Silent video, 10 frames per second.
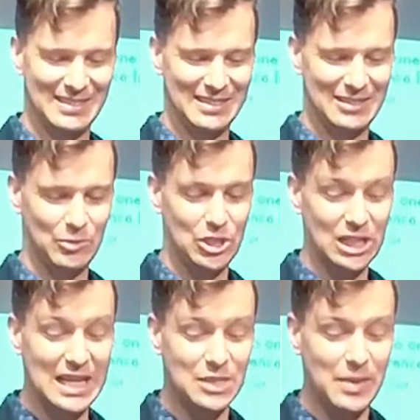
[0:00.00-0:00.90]
Which
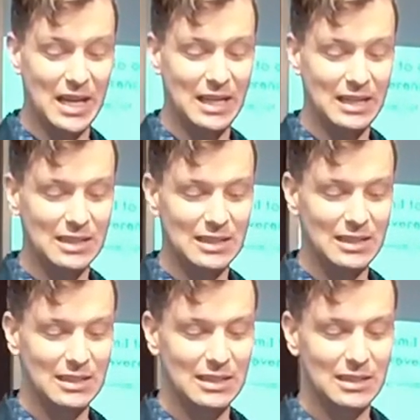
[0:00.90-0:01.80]
leads me
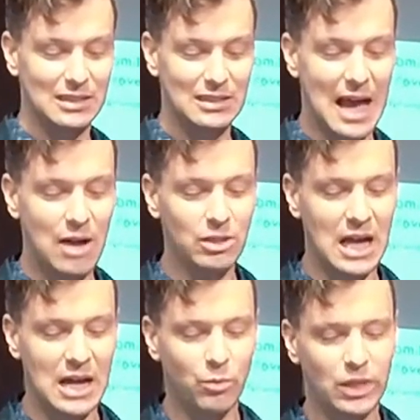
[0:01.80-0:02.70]
to
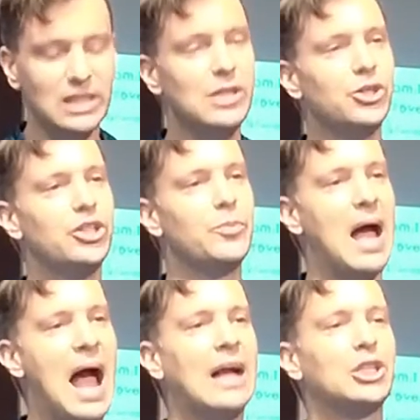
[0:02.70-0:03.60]
outline what leadership
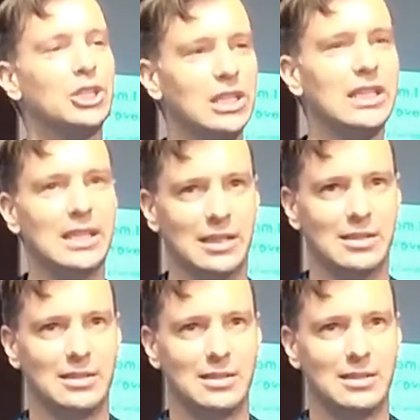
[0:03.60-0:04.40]
actually is.